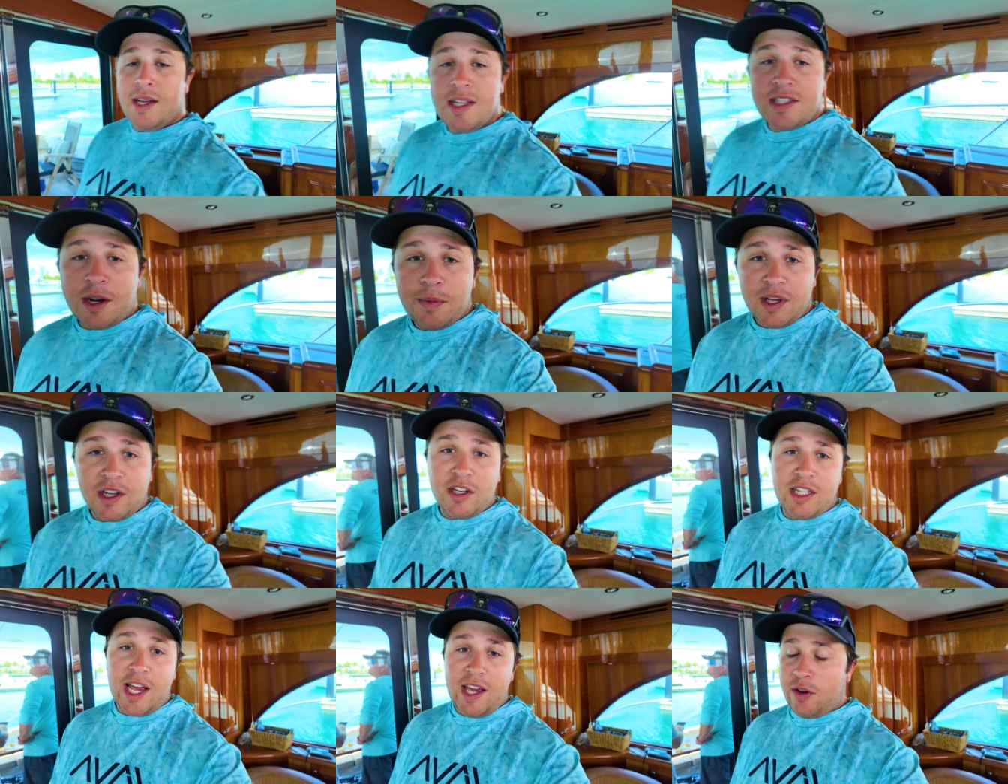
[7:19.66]
it's gonna be a
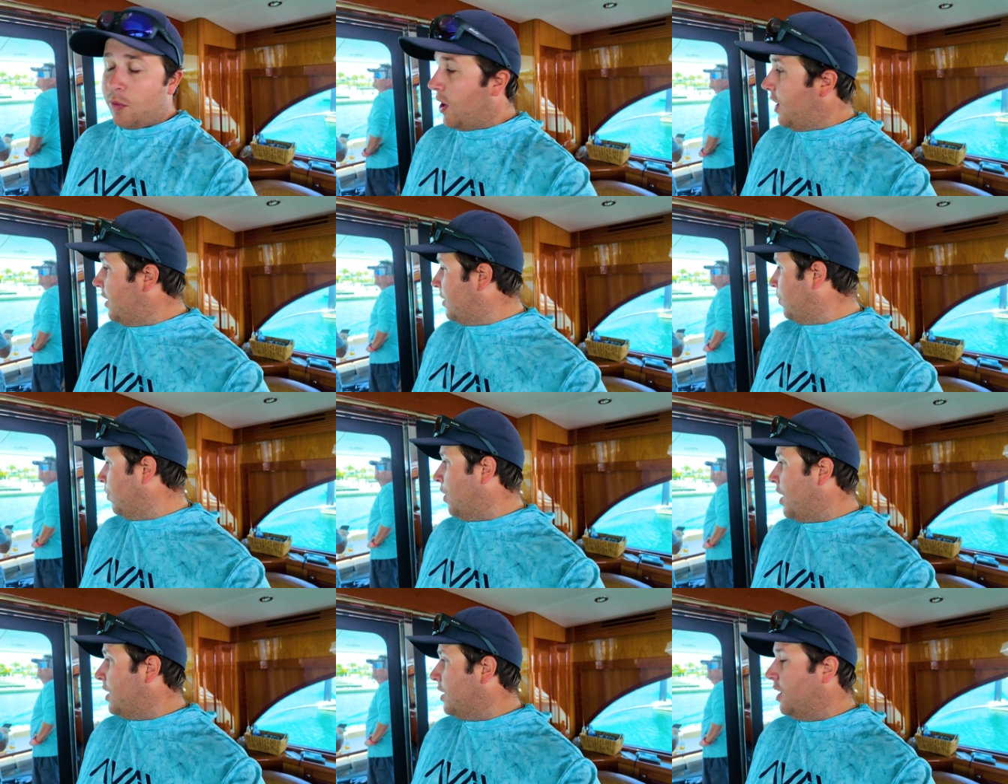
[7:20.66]
good day either way. We're
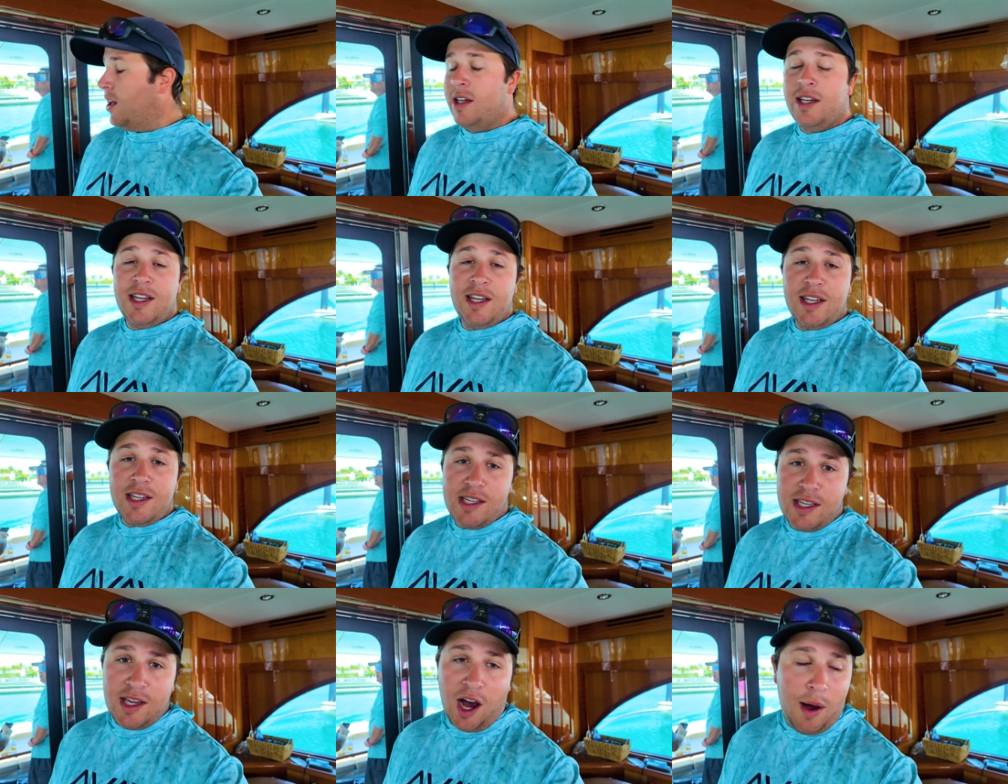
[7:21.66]
ready to
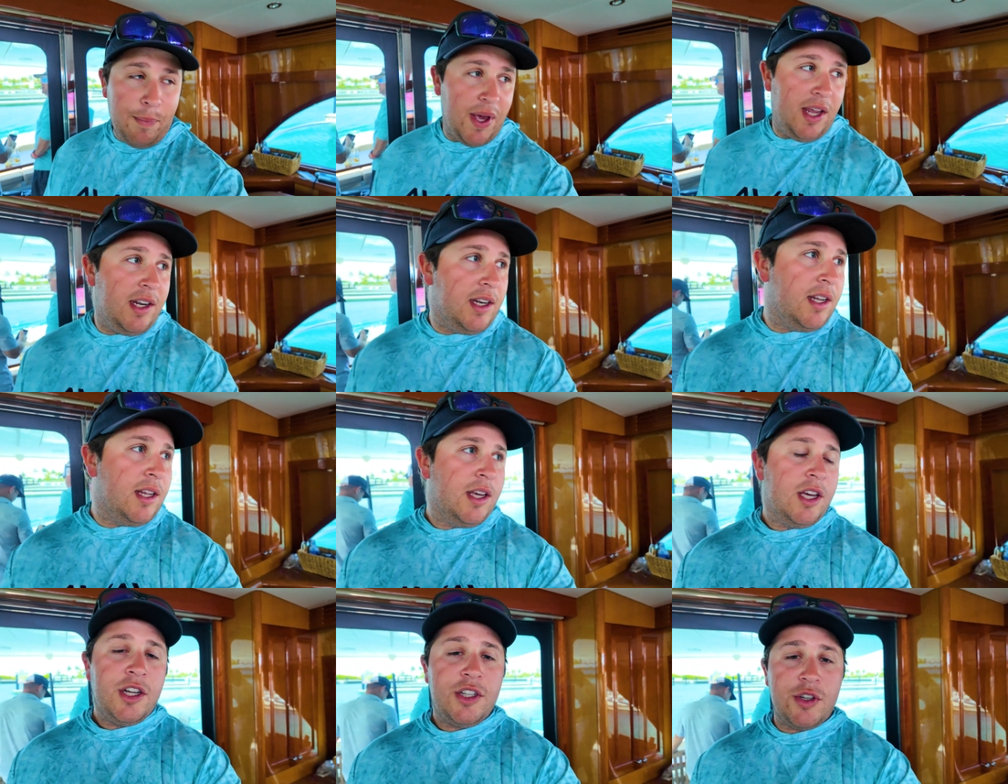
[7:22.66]
hop in and
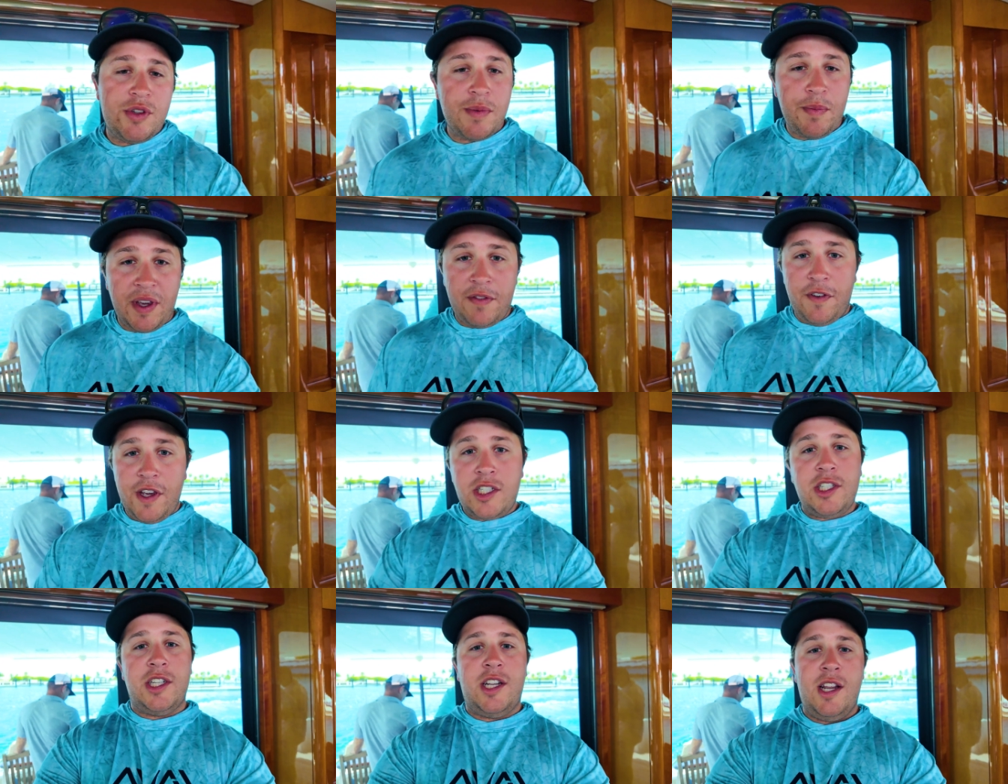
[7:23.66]
shoot some big
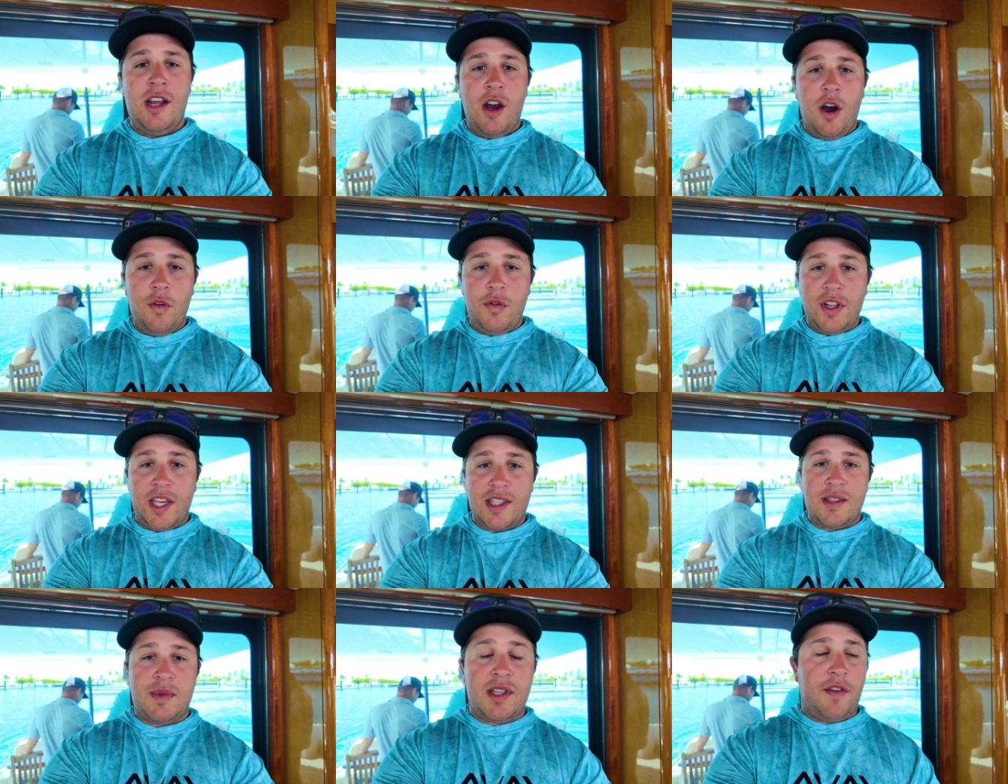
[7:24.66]
fish and hopefully get
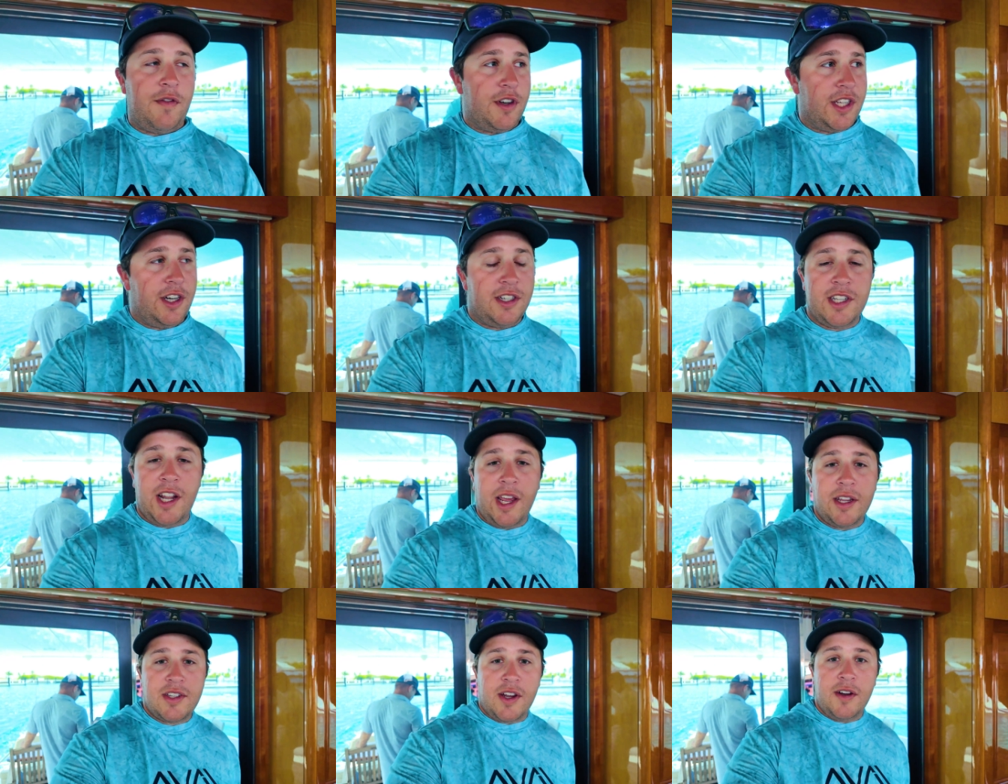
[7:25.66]
some stuff for dinner
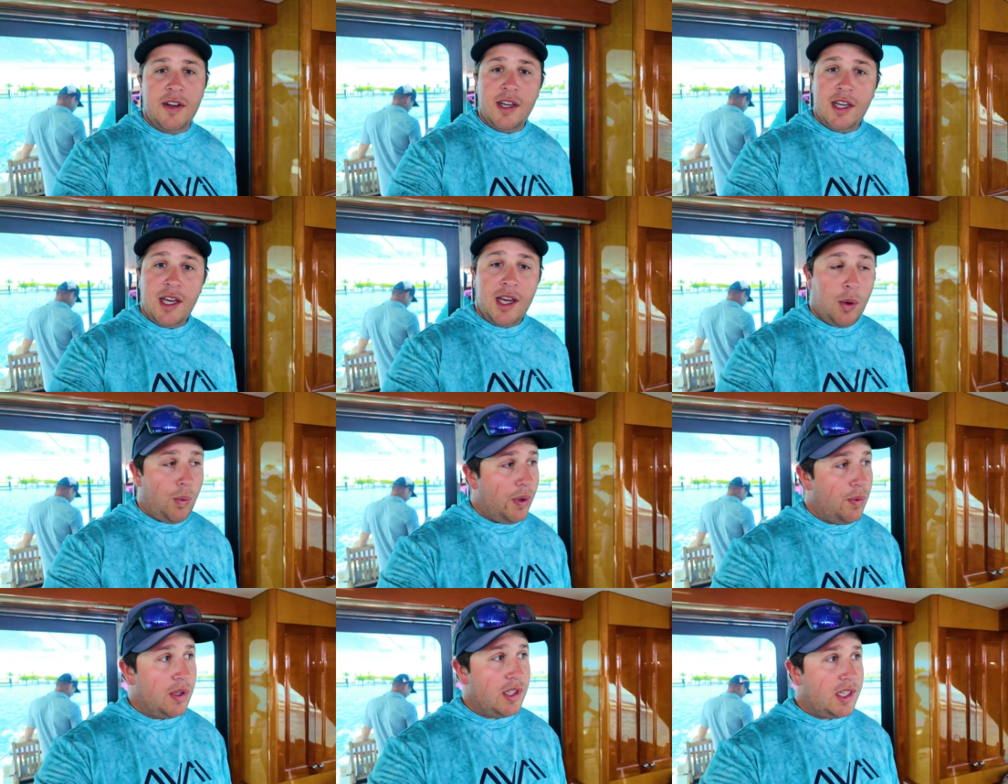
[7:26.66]
tonight. So we
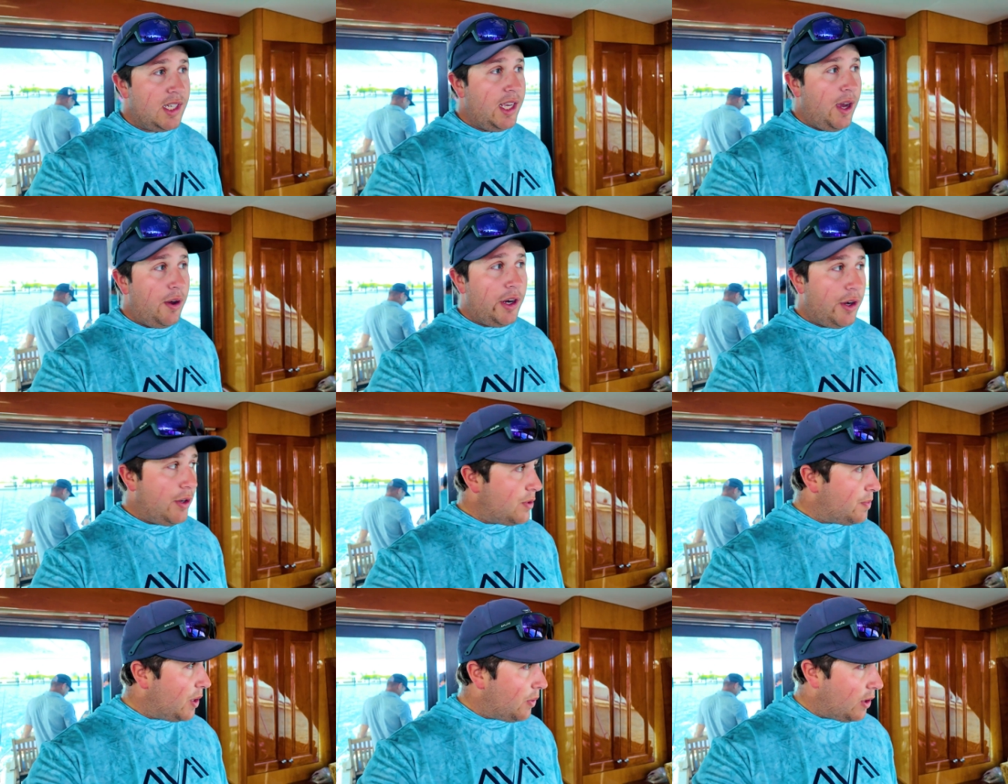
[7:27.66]
will see how it goes,
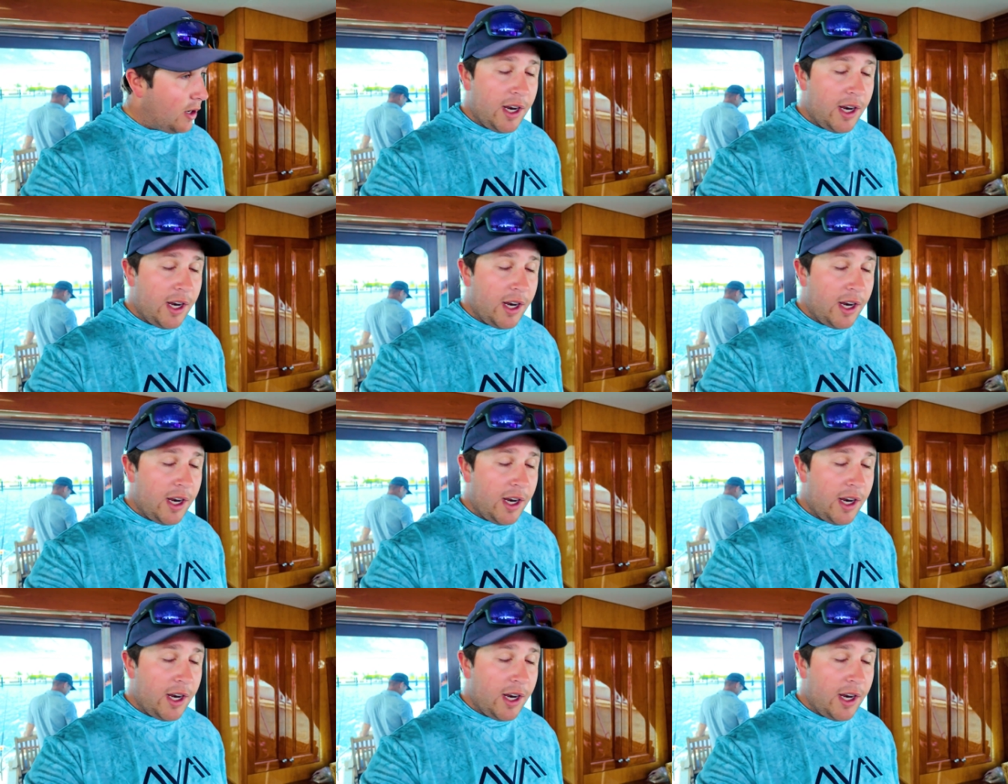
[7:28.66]
but we're